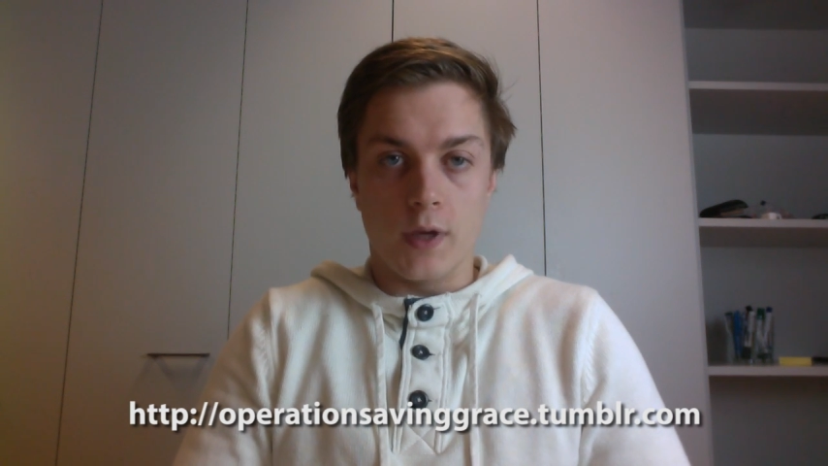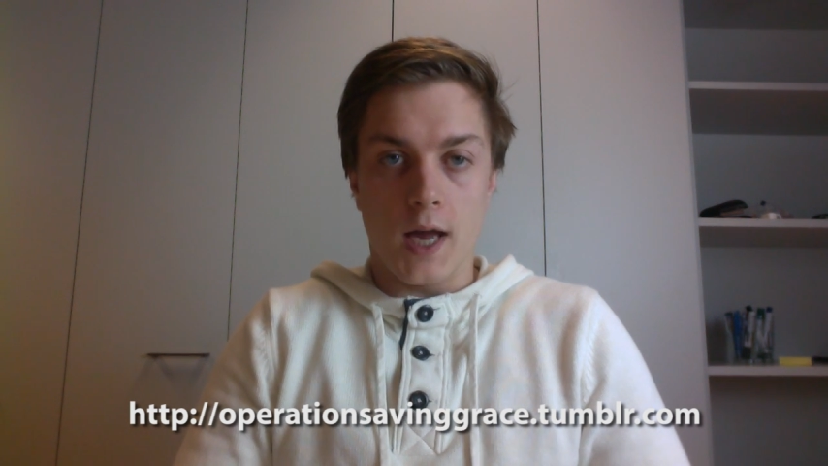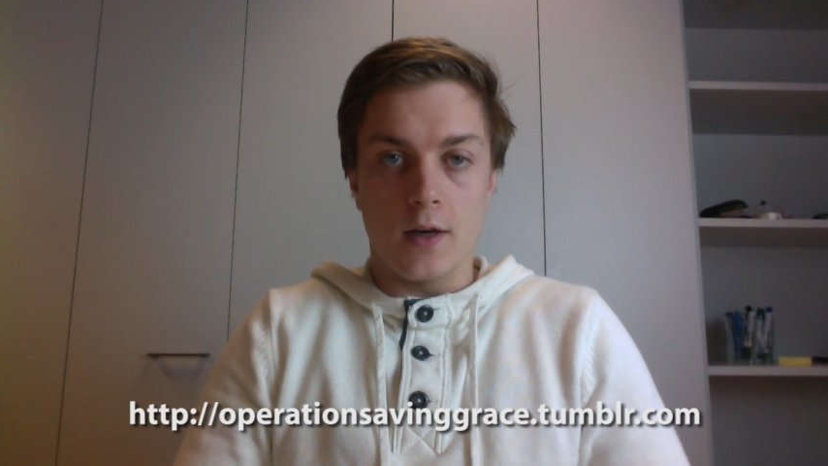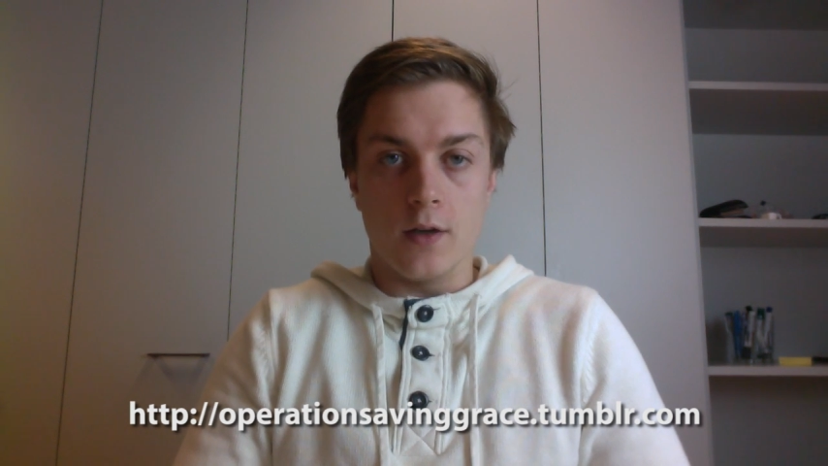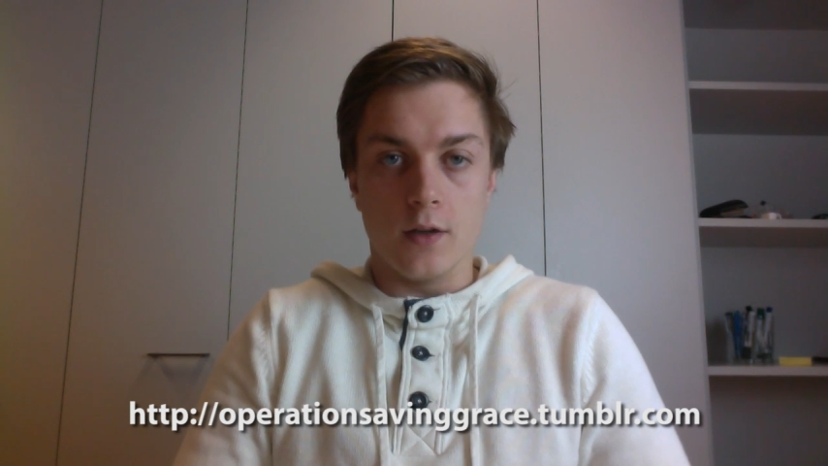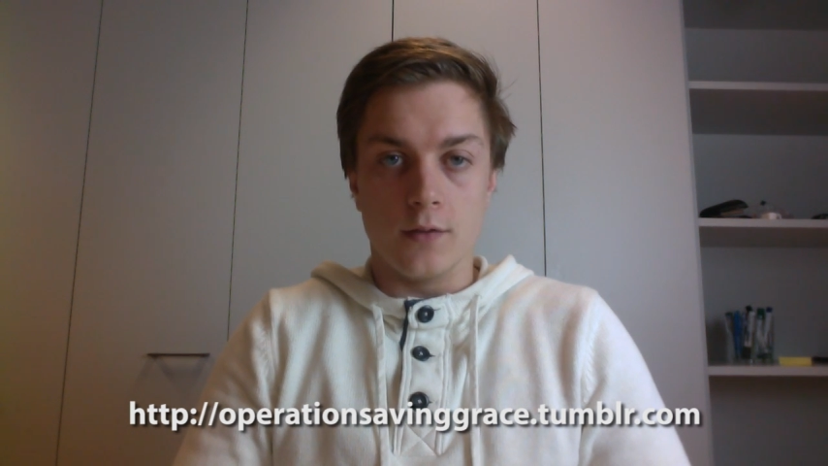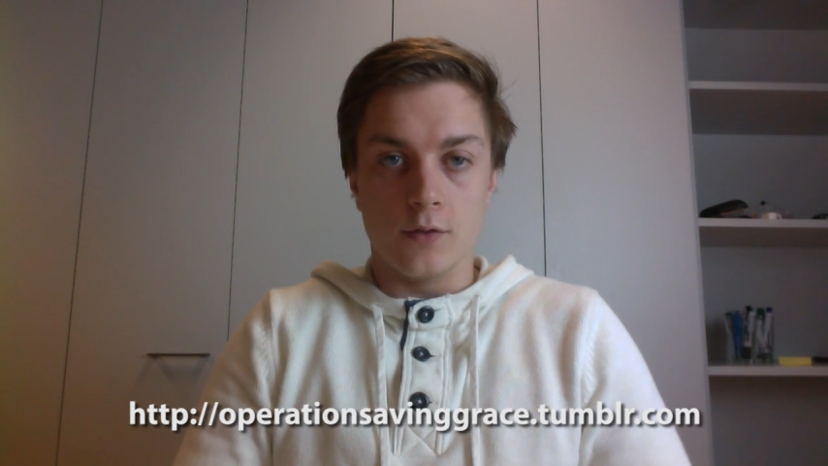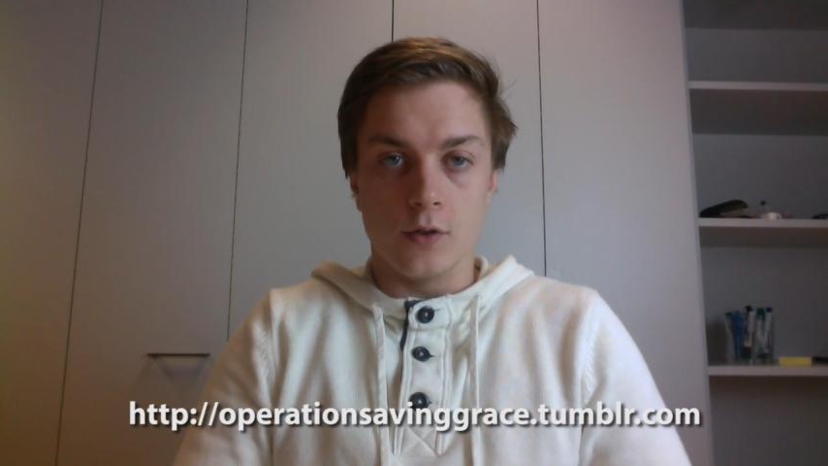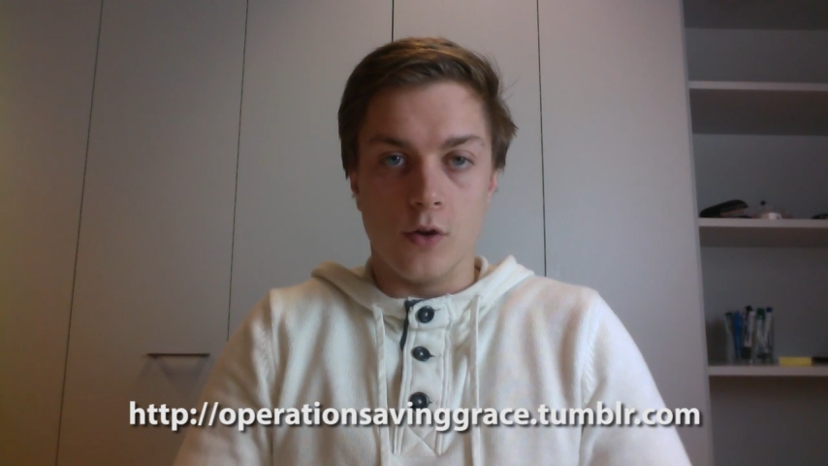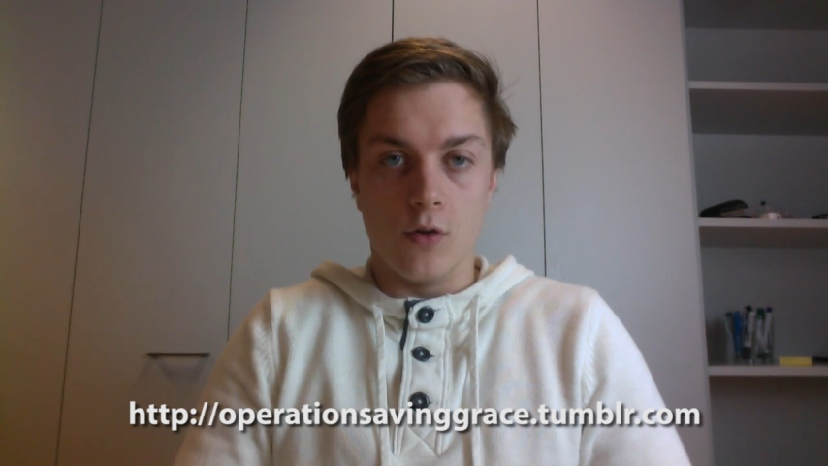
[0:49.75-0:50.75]
Canada
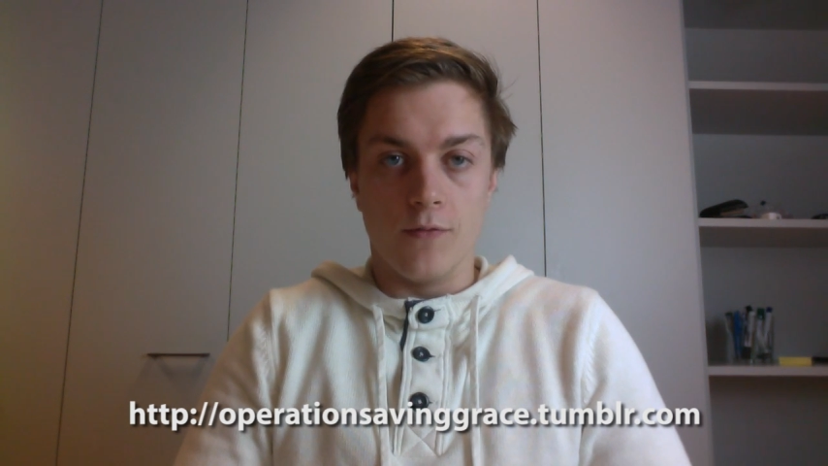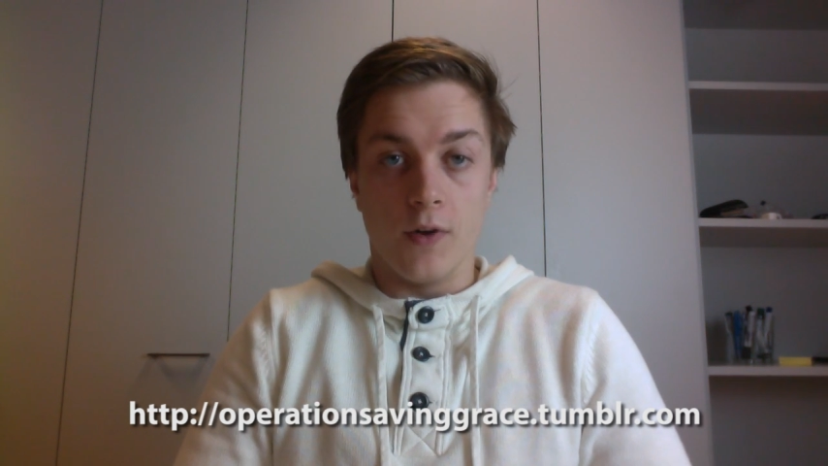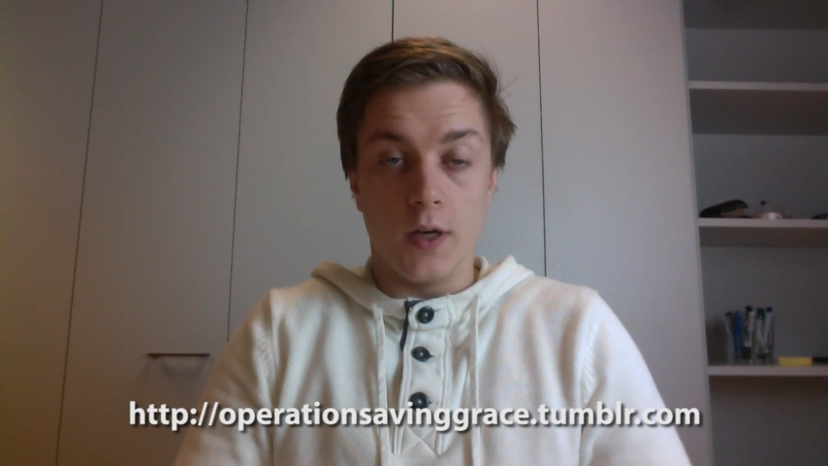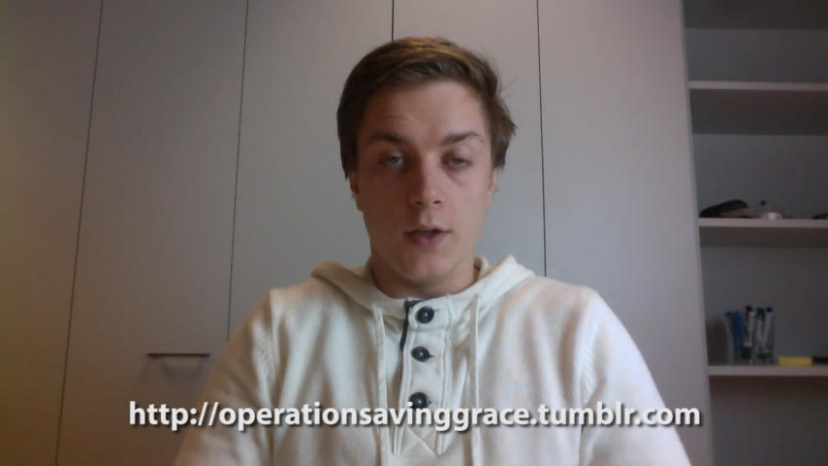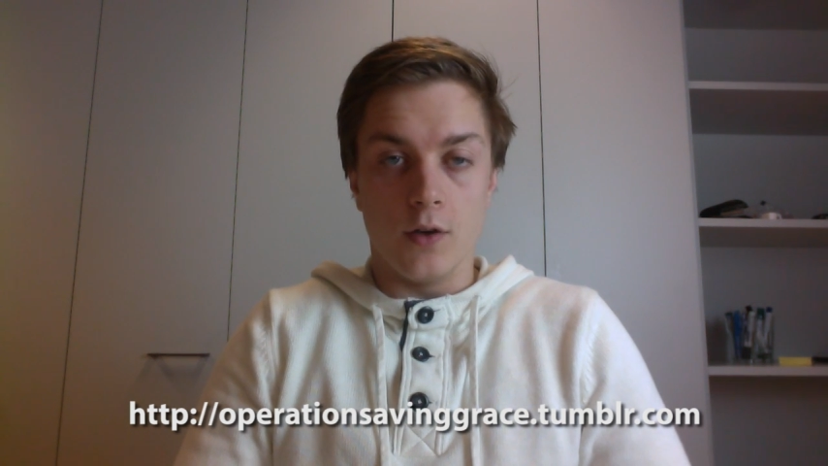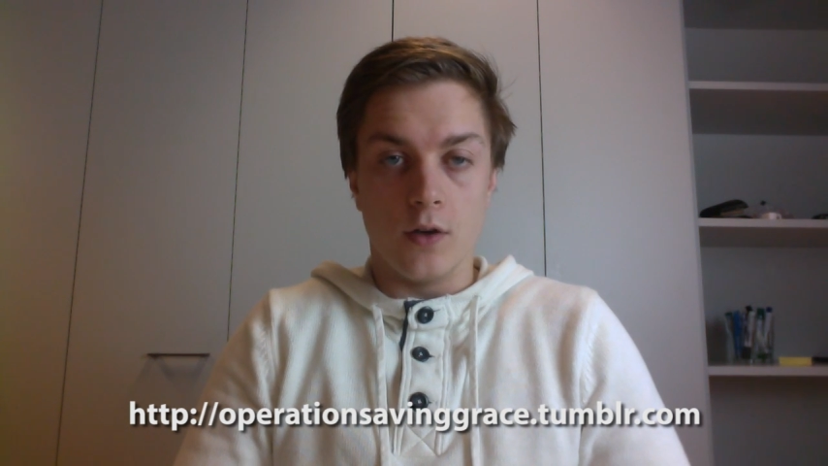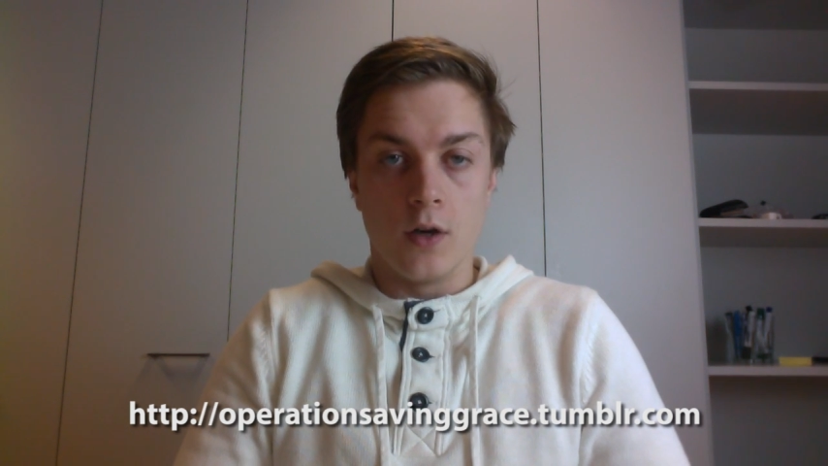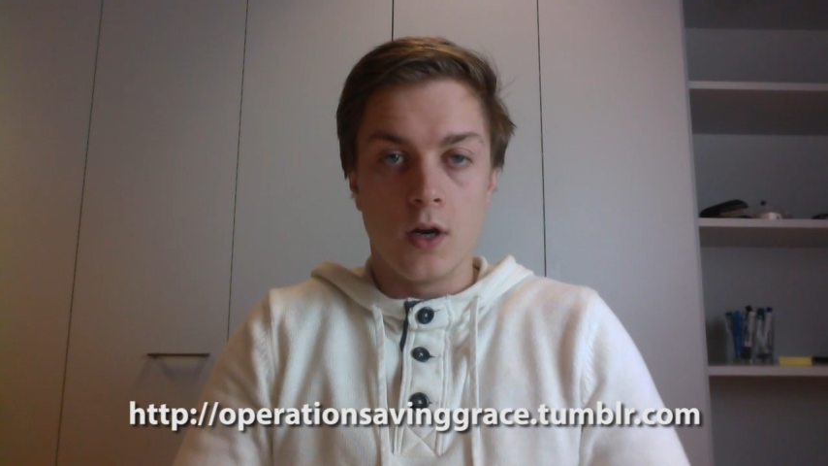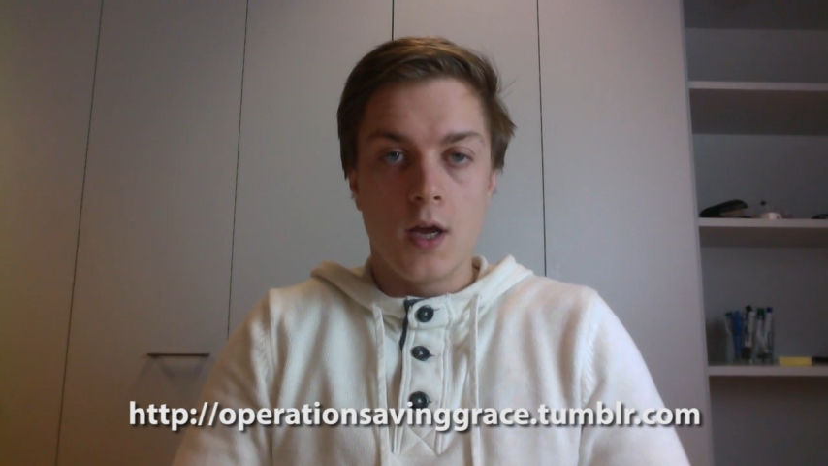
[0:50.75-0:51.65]
to go and find her,